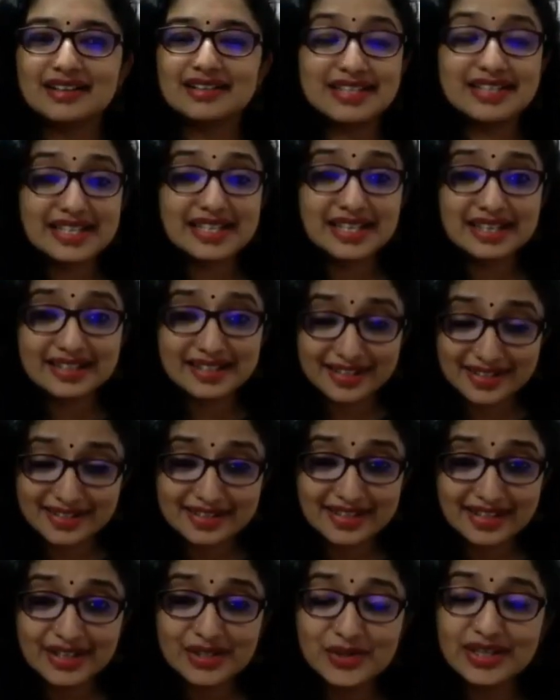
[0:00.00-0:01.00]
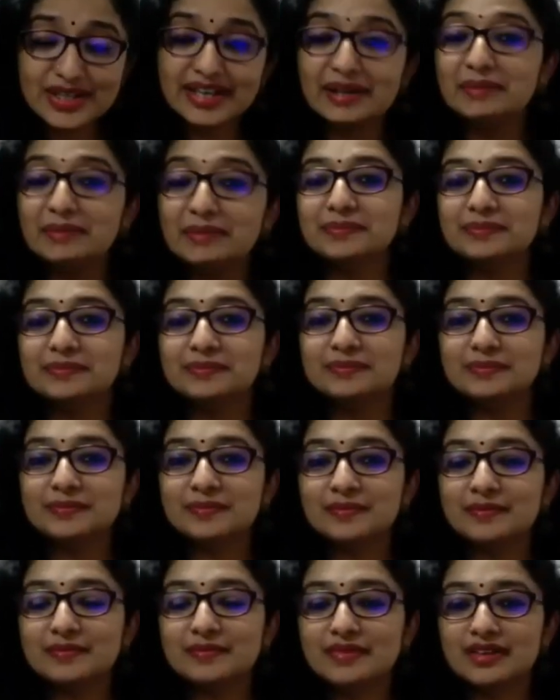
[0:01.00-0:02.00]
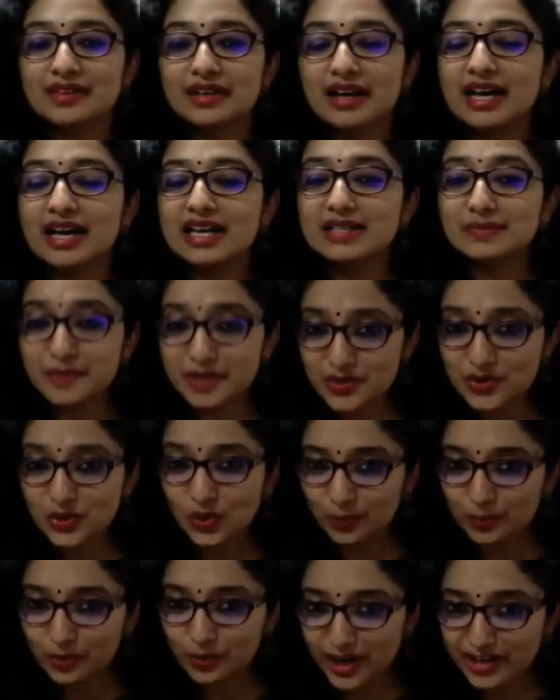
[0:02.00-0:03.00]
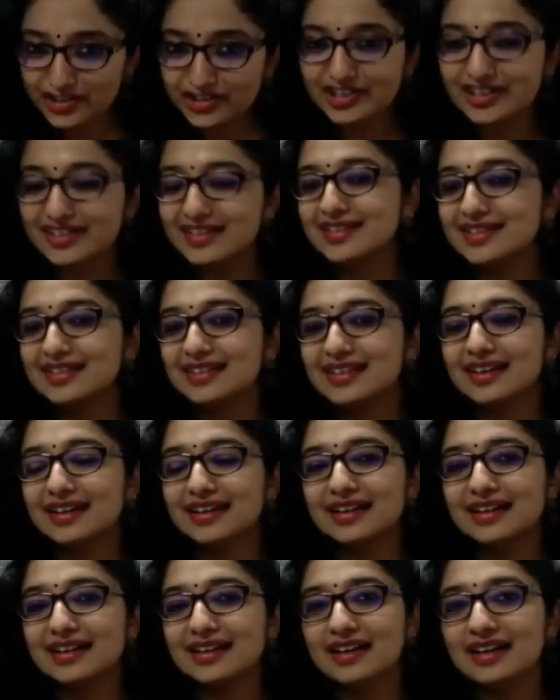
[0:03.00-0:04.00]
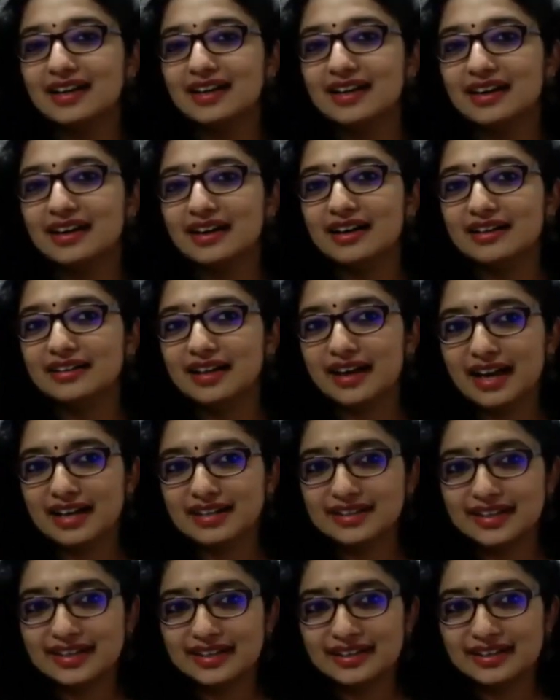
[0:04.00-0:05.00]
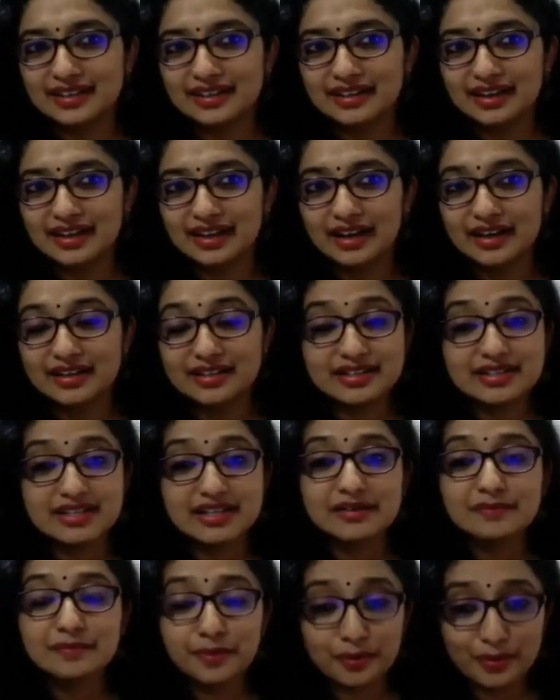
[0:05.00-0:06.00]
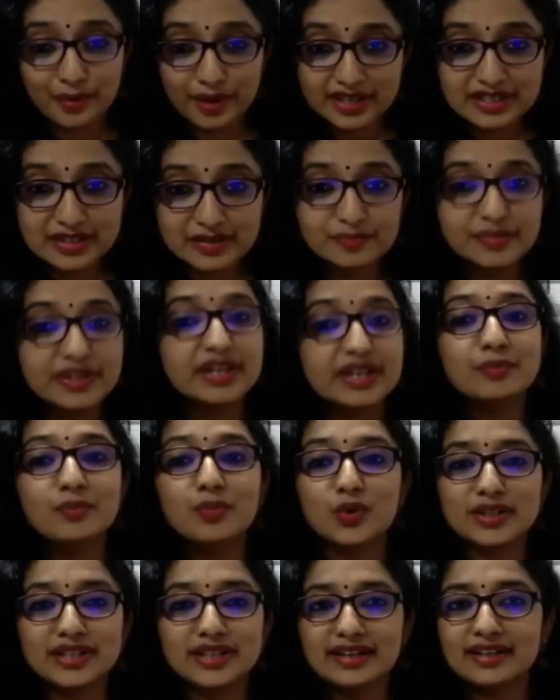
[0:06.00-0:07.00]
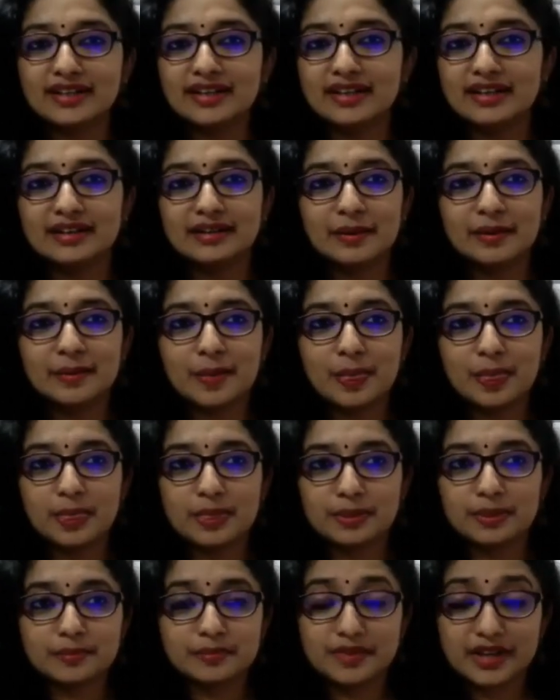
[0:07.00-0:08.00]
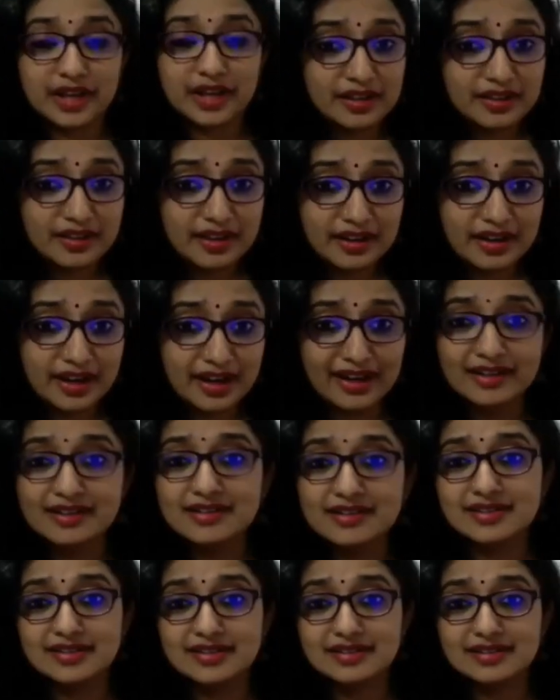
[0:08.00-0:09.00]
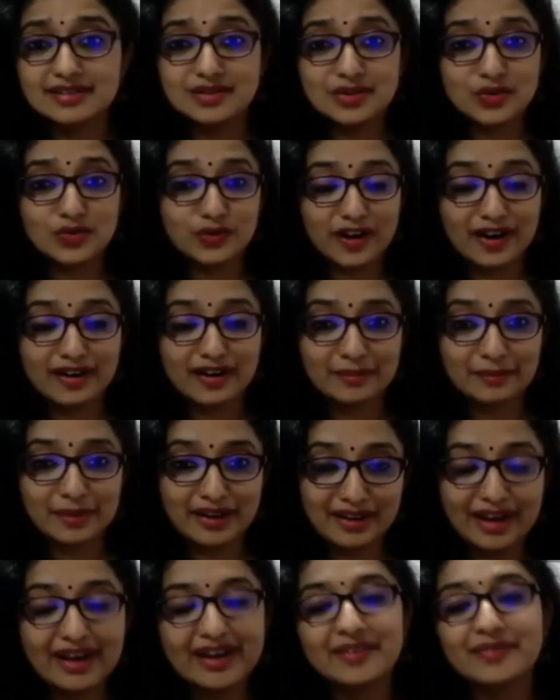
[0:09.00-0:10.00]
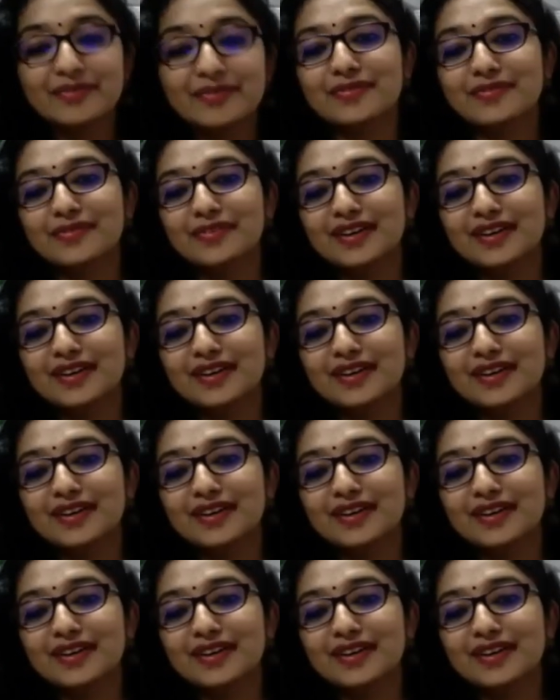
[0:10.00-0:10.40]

sitting and listening to him has been so precious that I think it has influenced me more than anything else so far in my life.